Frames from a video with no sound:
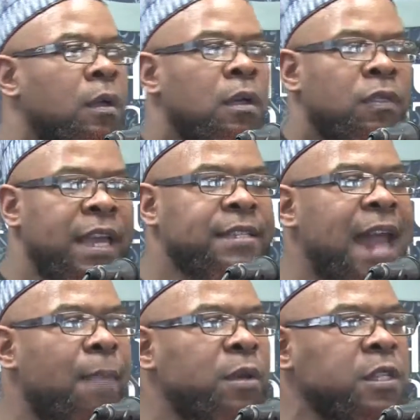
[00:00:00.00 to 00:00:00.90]
these
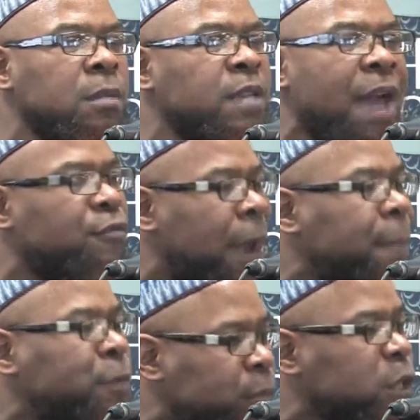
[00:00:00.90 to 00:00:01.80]
non Muslims have
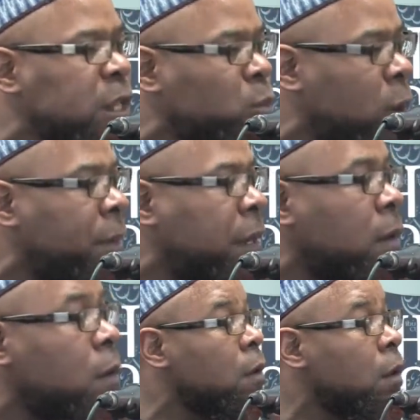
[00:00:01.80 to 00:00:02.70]
raped Muslim women,
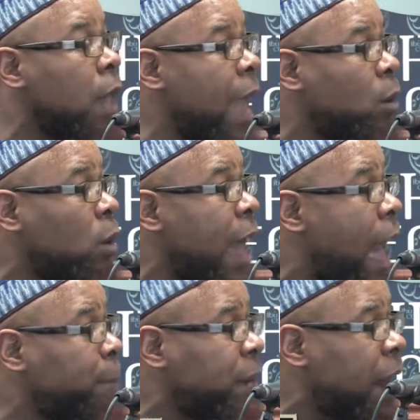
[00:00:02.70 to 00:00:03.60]
like what
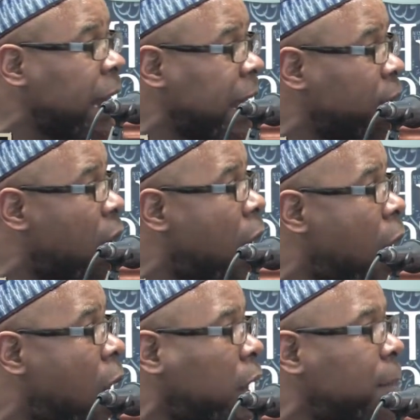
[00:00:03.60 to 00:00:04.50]
happened in
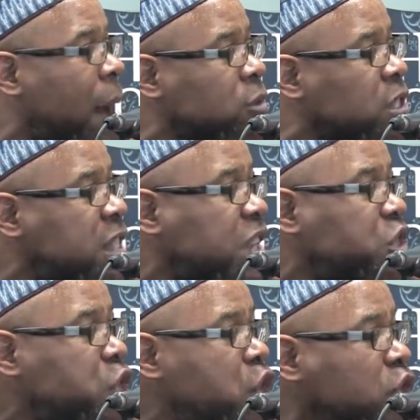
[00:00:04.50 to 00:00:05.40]
Iraq about six
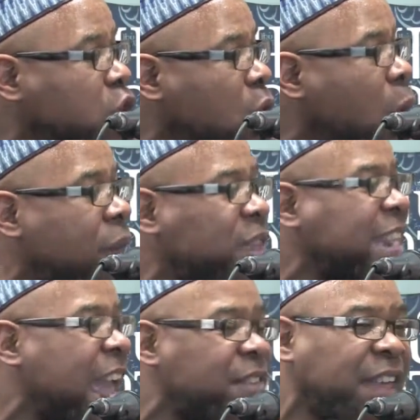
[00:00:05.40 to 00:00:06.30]
years ago on the
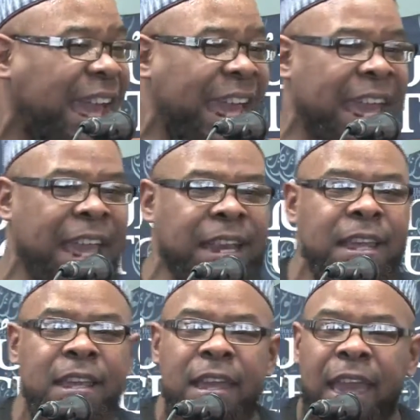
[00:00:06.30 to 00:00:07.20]
day of the Eid,
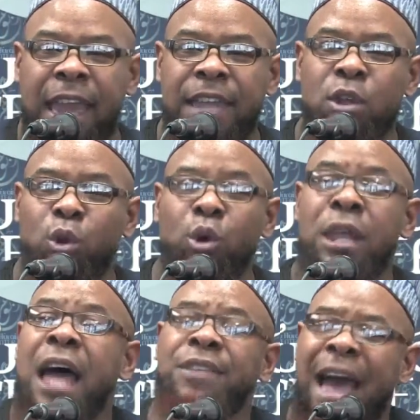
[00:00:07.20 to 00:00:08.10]
Eid al
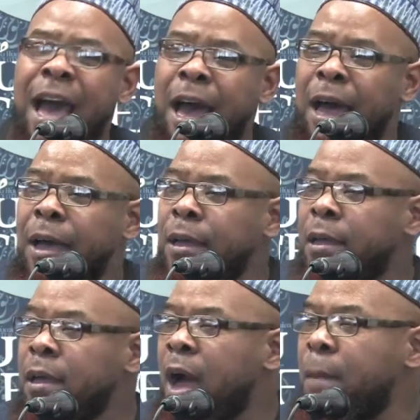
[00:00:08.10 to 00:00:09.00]
Adha.
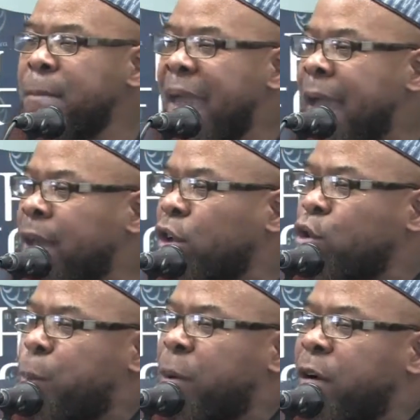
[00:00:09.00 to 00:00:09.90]
A man, a
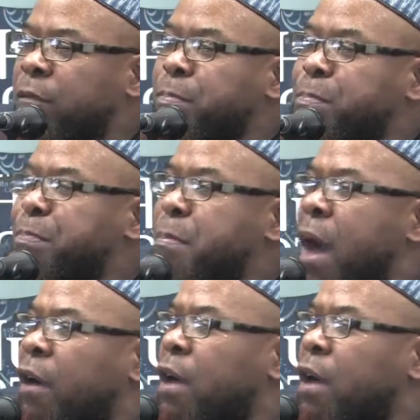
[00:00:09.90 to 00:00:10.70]
group of a,